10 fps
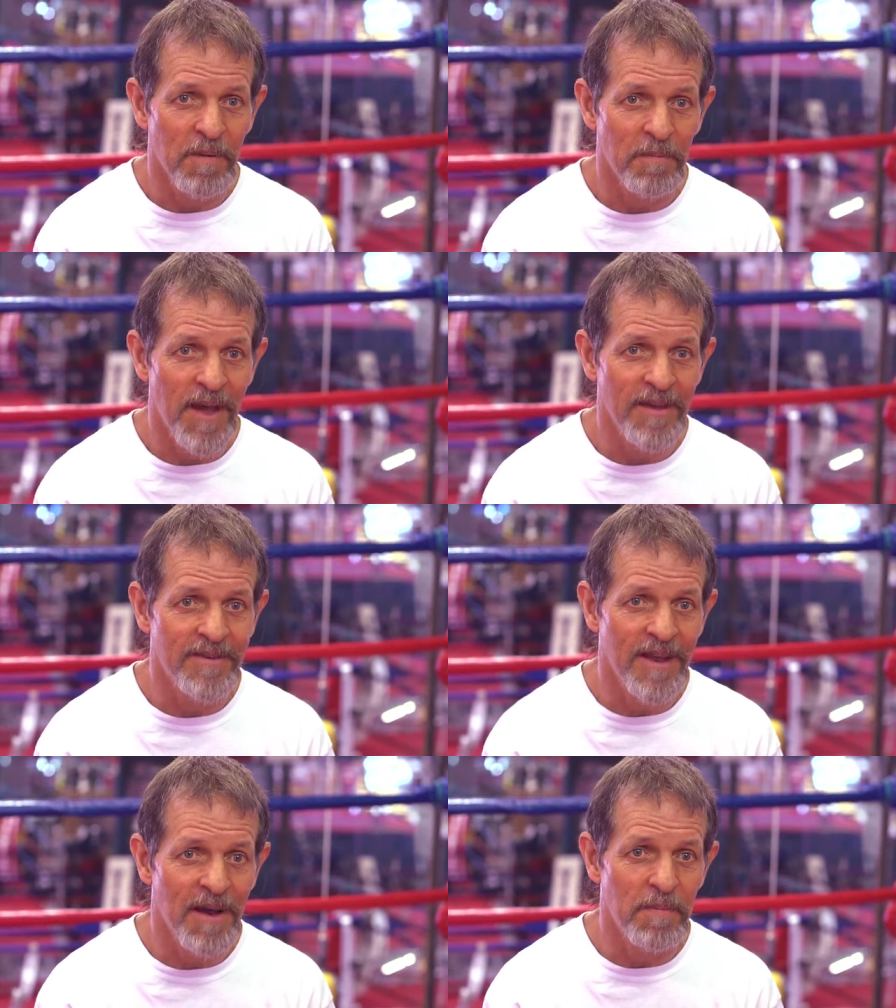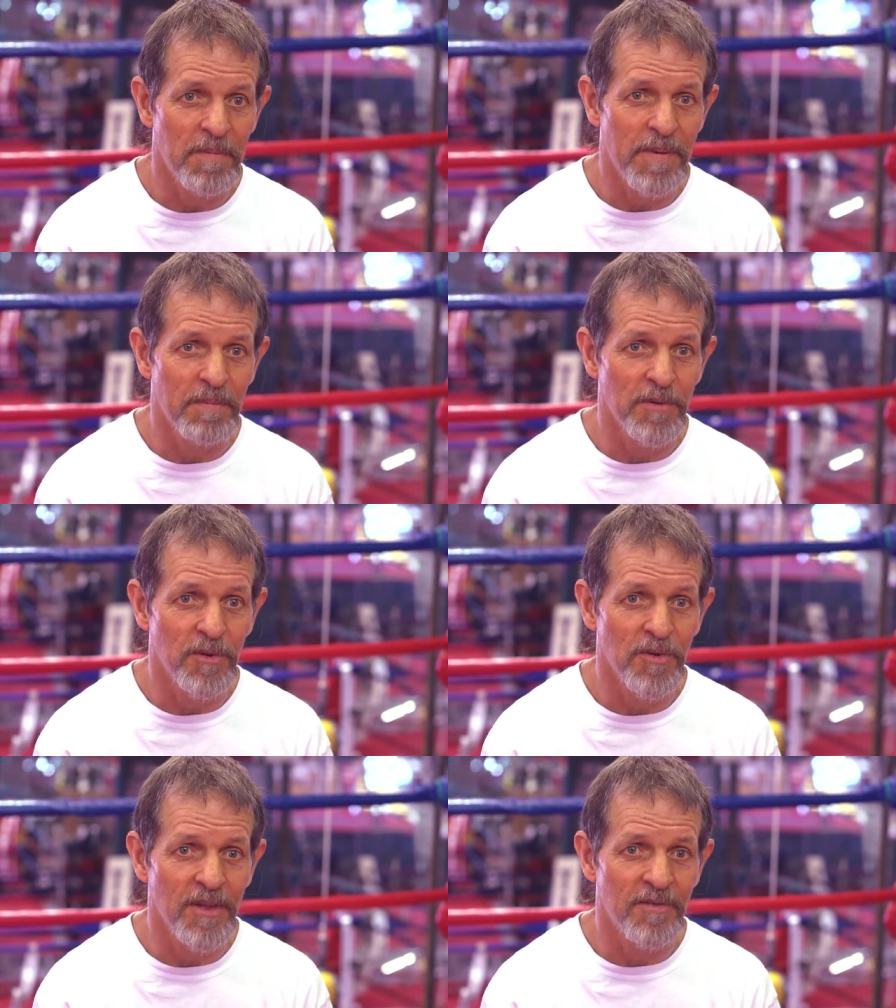amazed at how many people
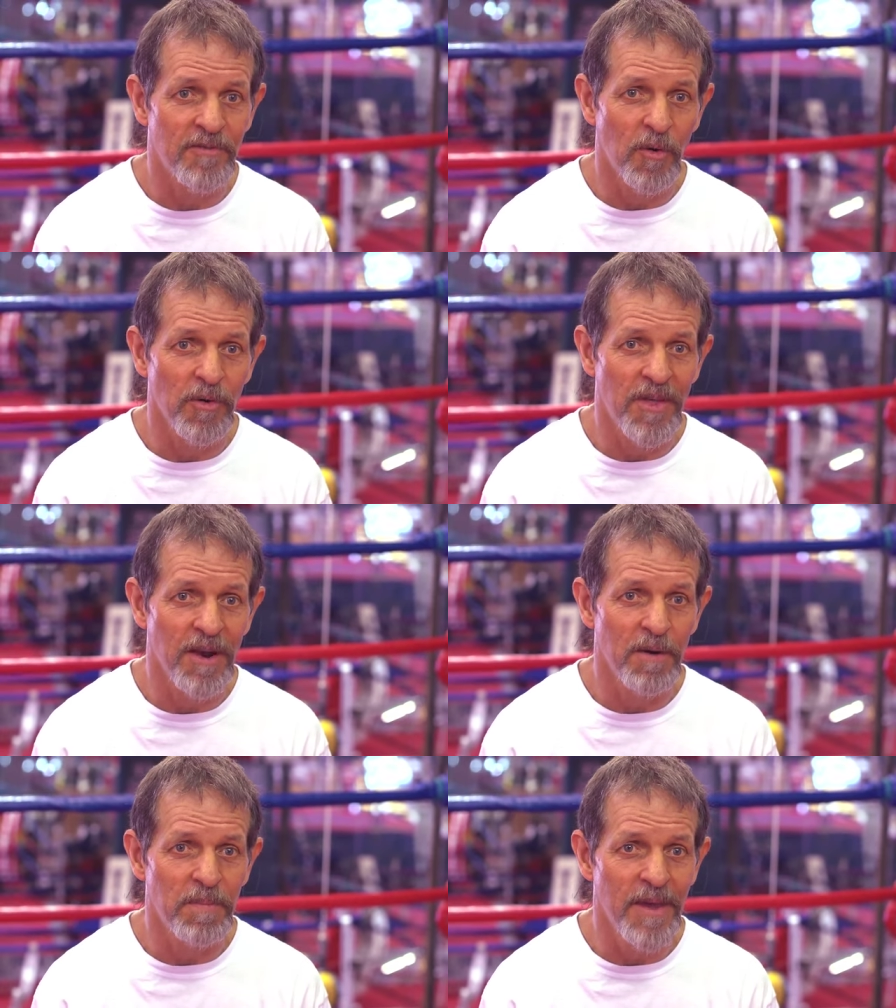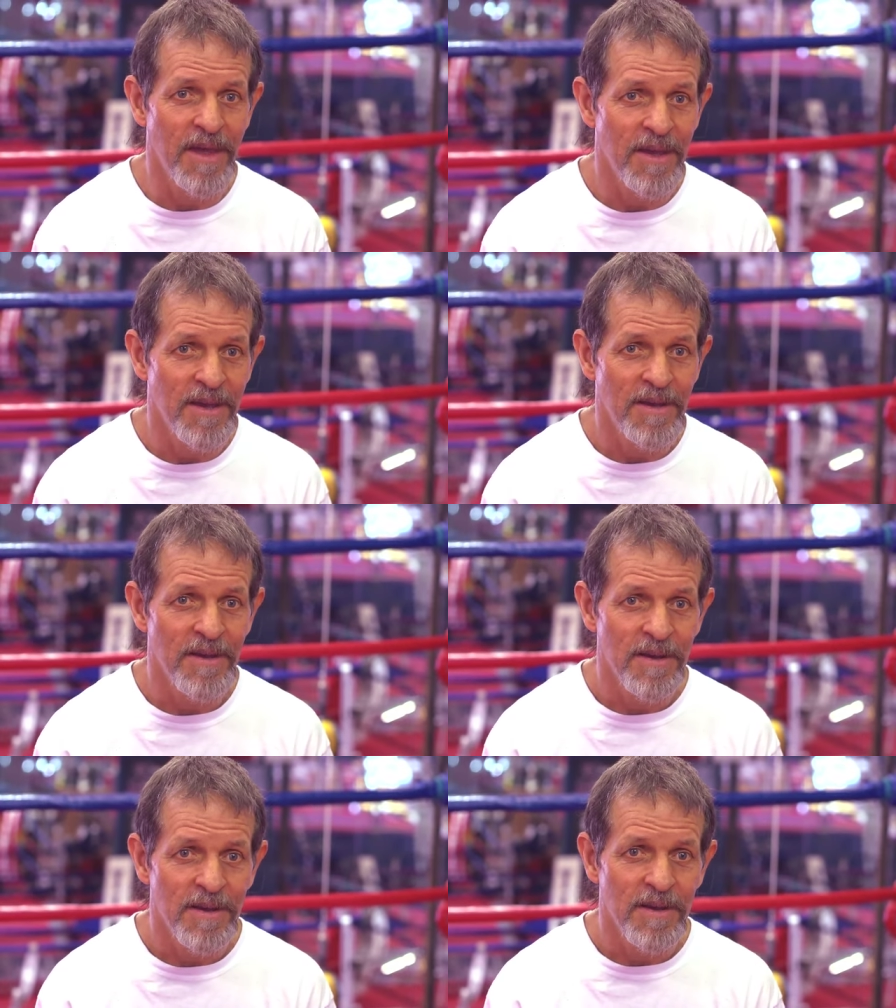do this for therapy.
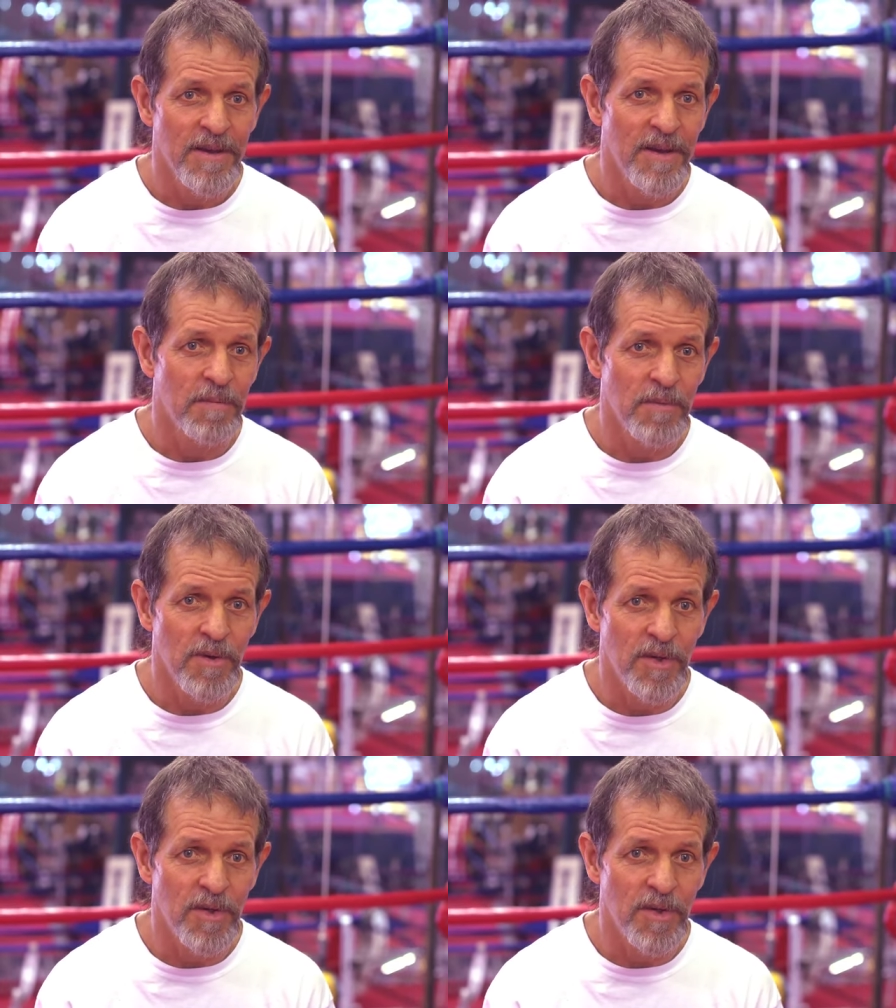Uh-huh.